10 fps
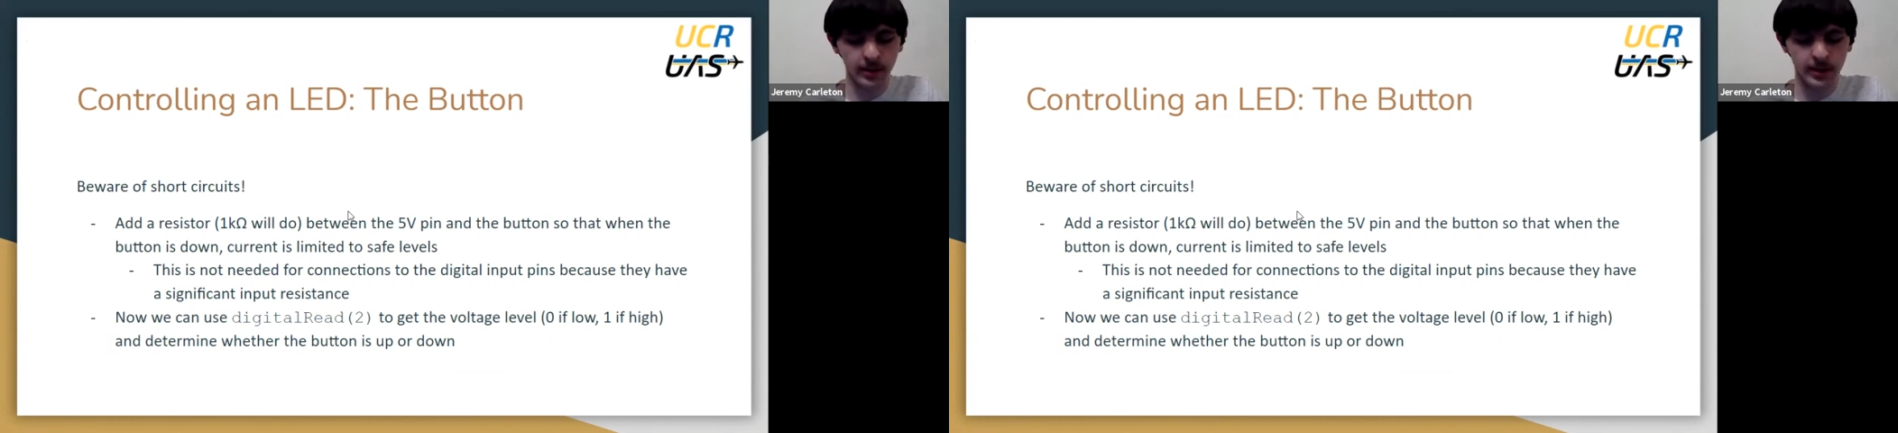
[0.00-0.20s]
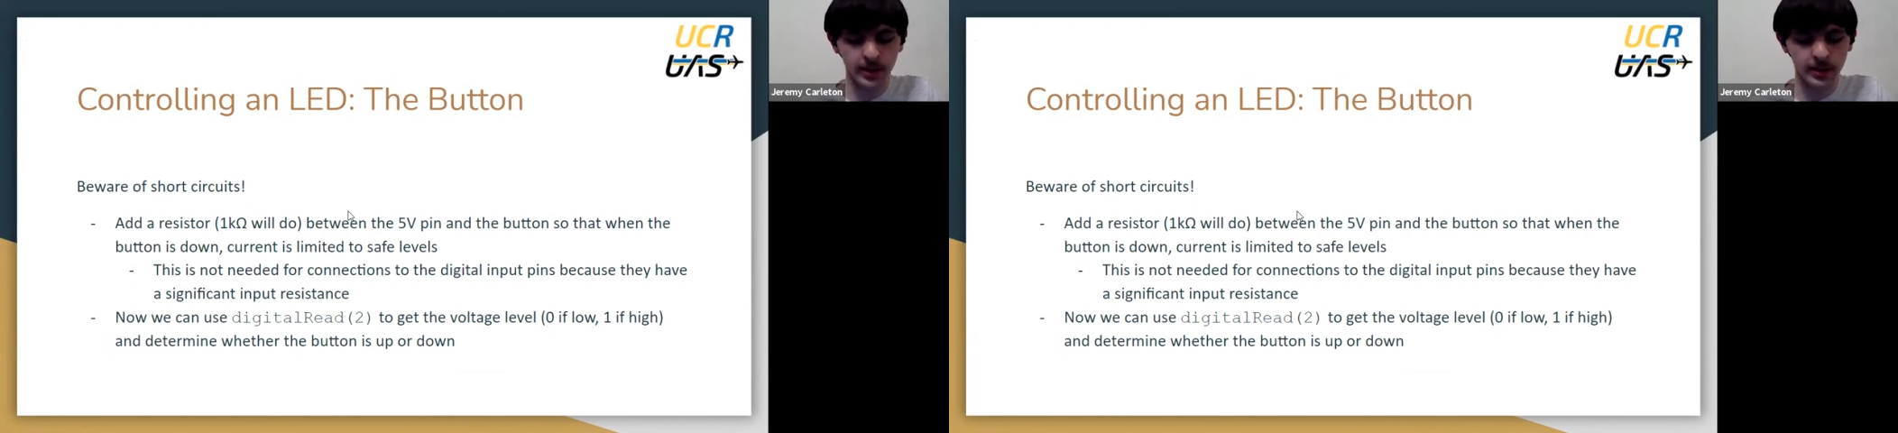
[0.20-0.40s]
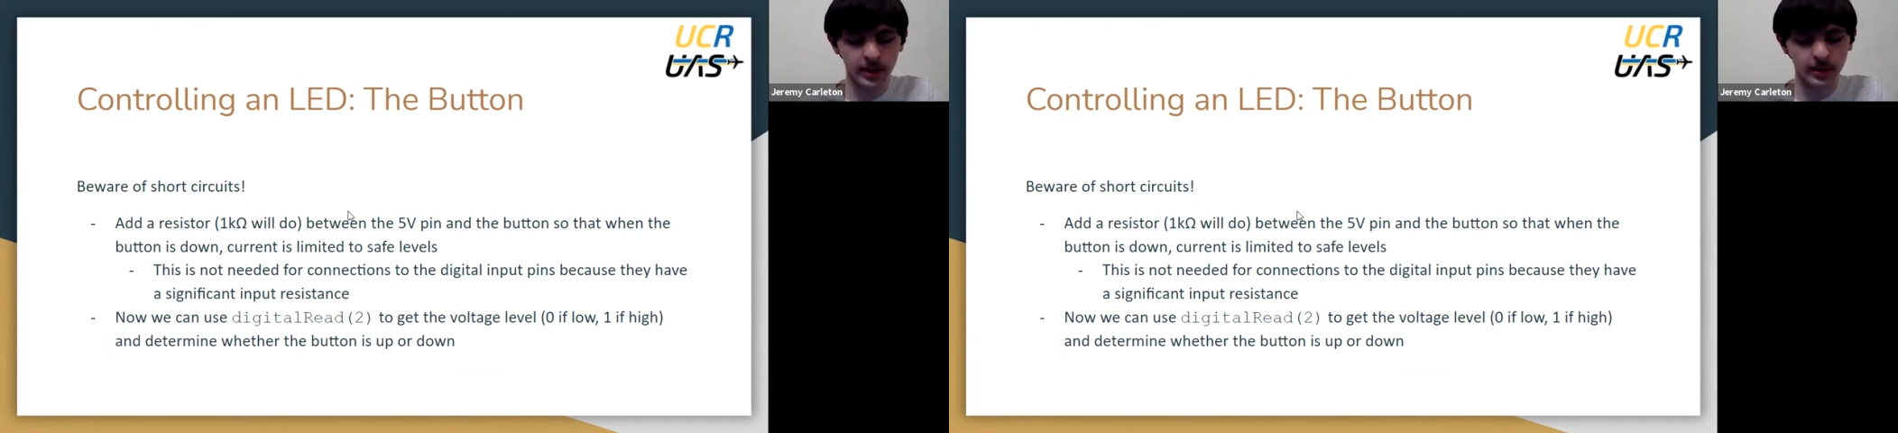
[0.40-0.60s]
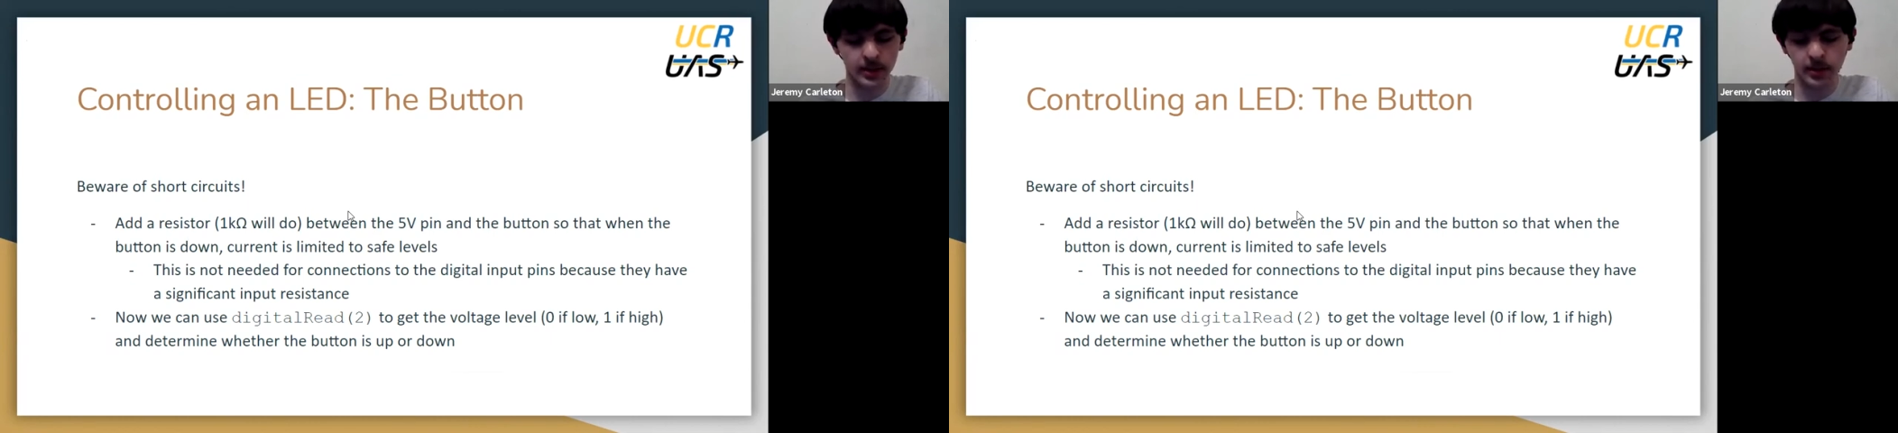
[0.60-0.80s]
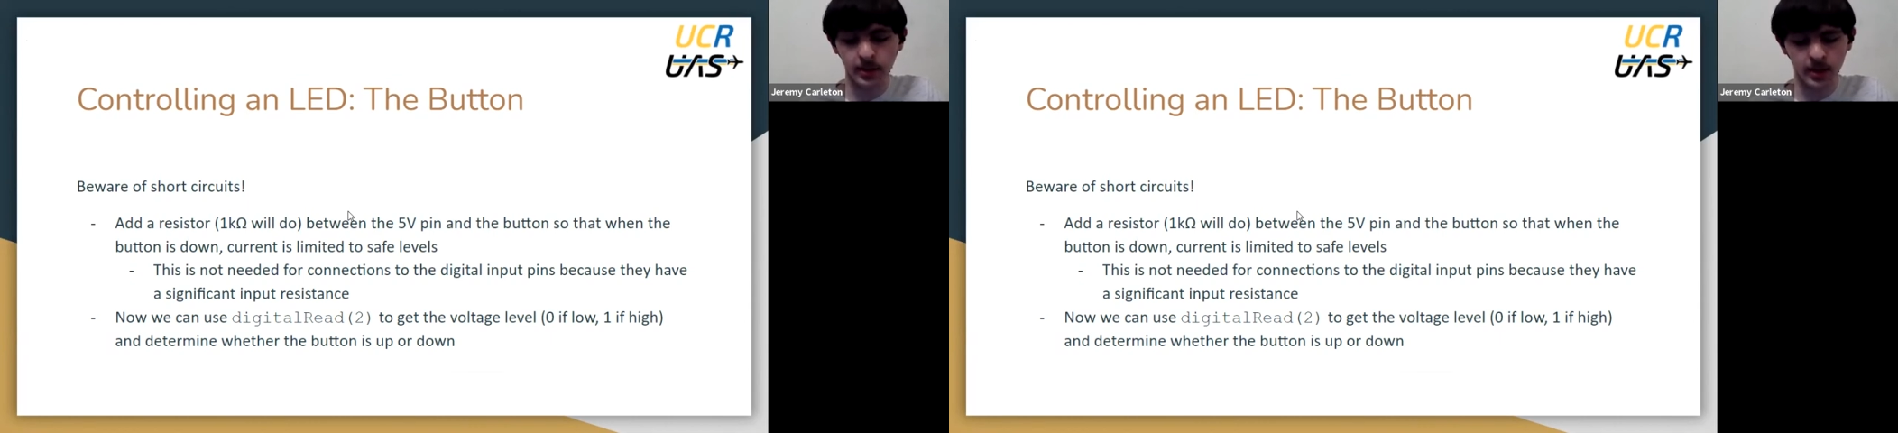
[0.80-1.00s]

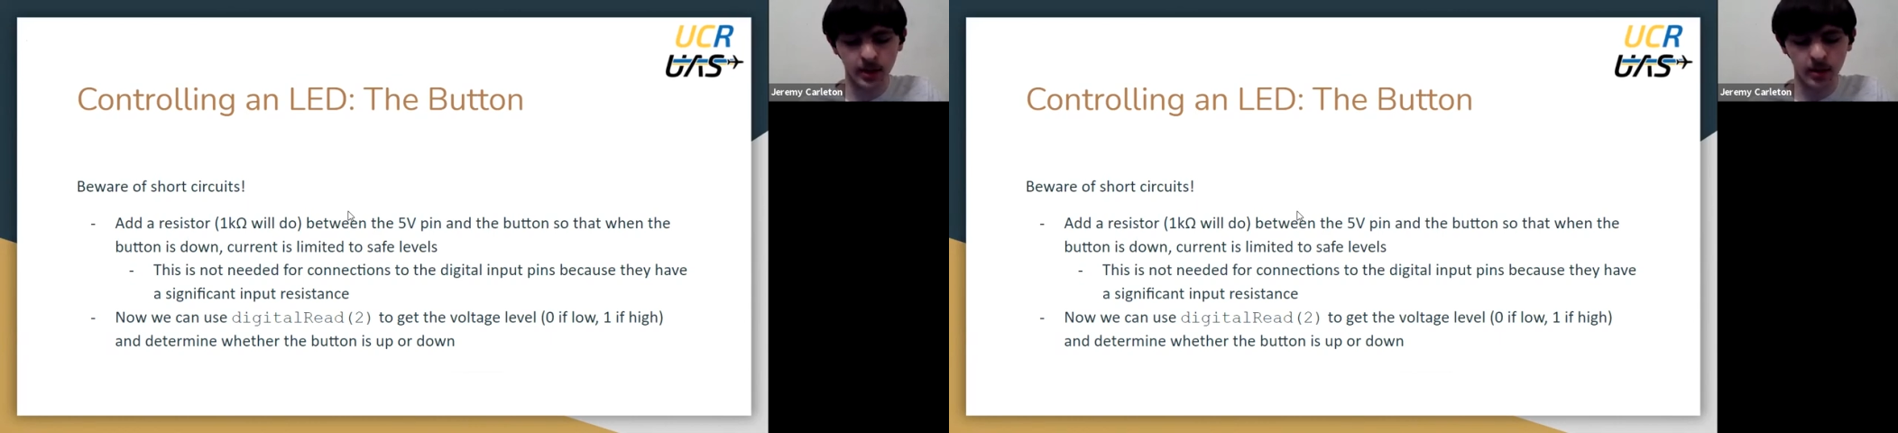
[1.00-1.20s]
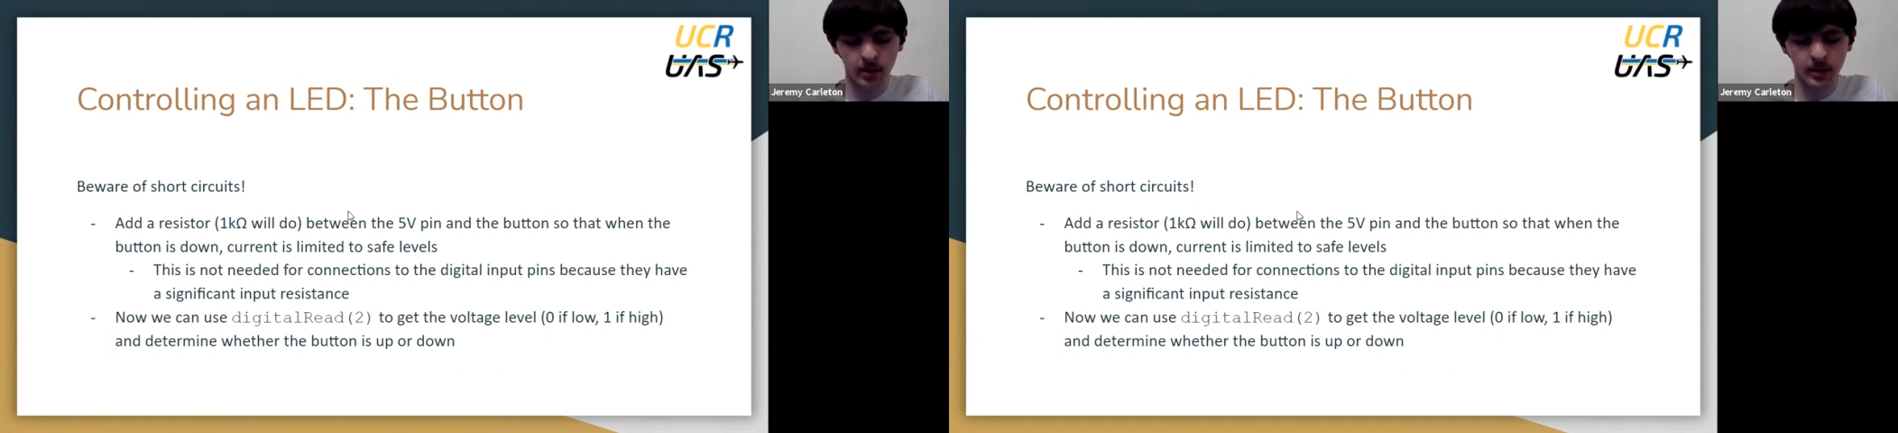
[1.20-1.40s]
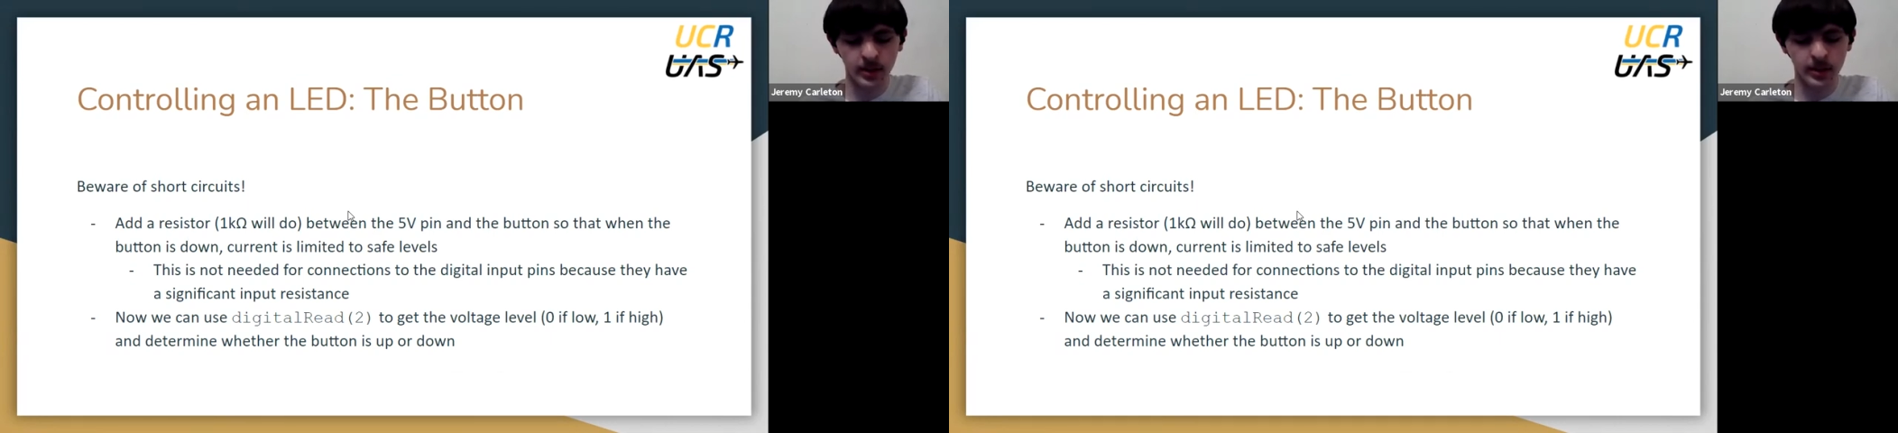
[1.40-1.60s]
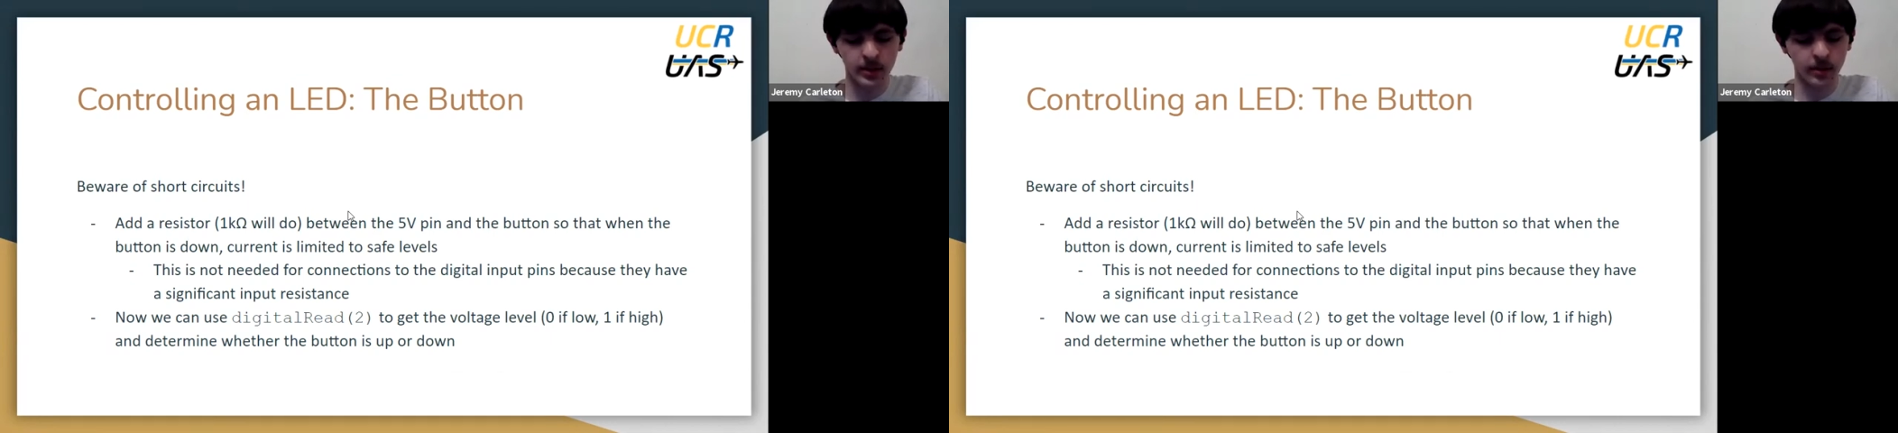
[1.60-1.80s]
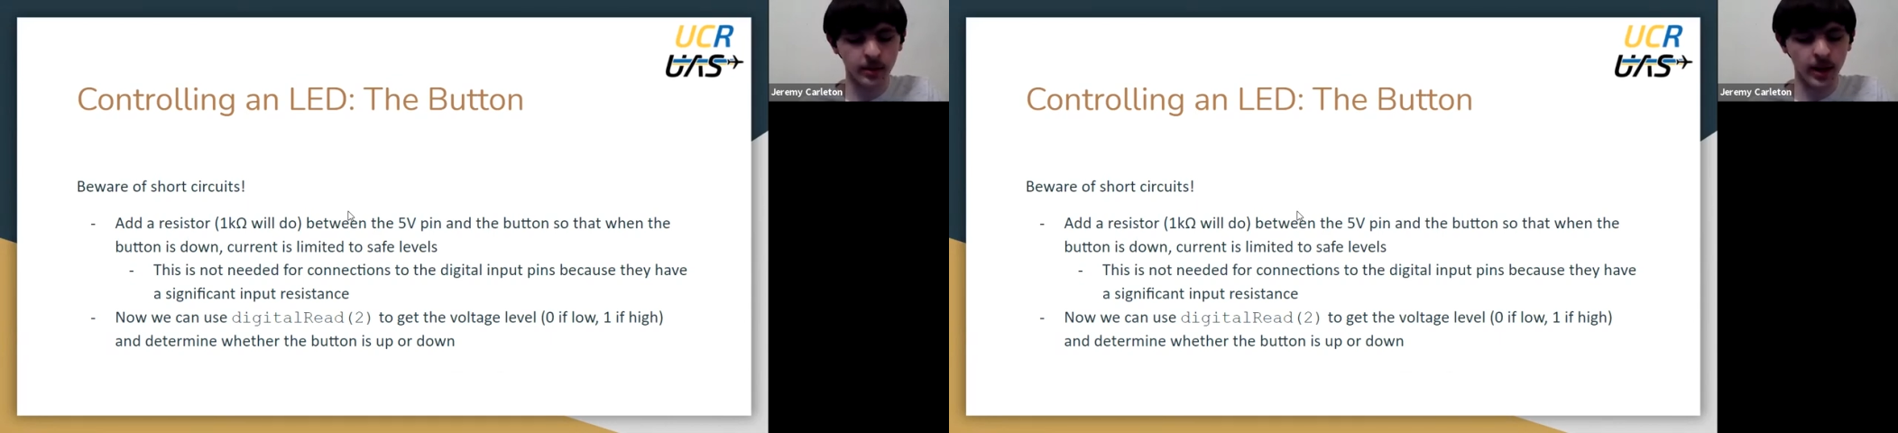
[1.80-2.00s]

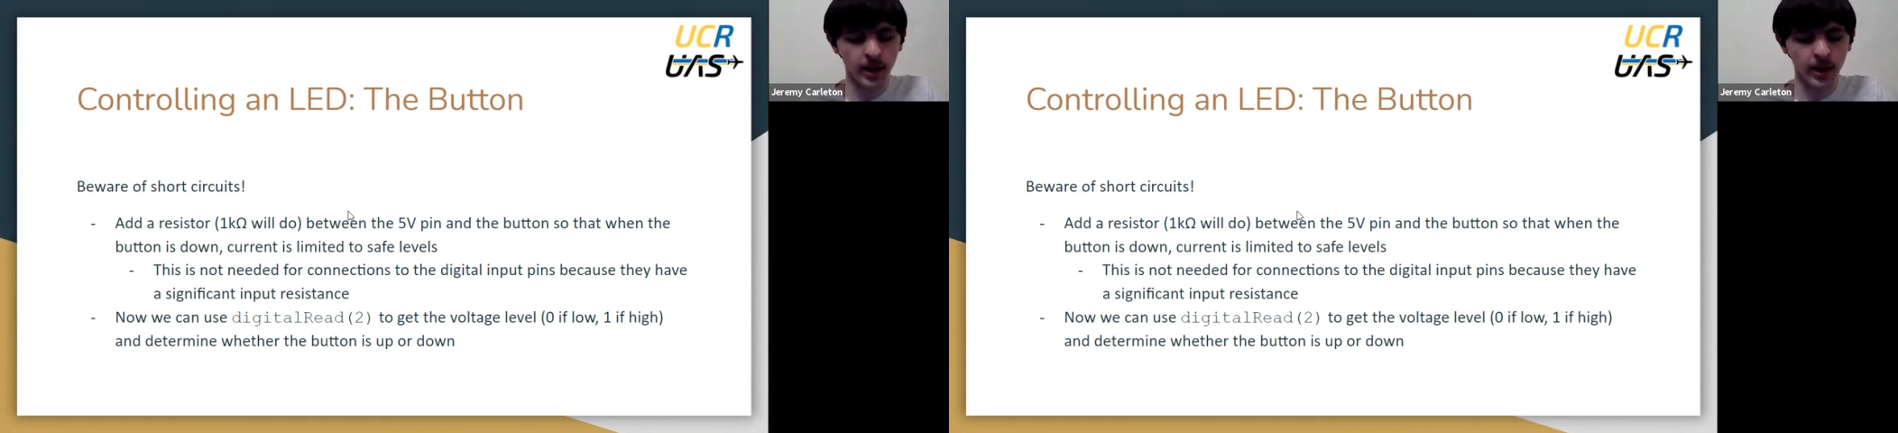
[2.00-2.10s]
resistor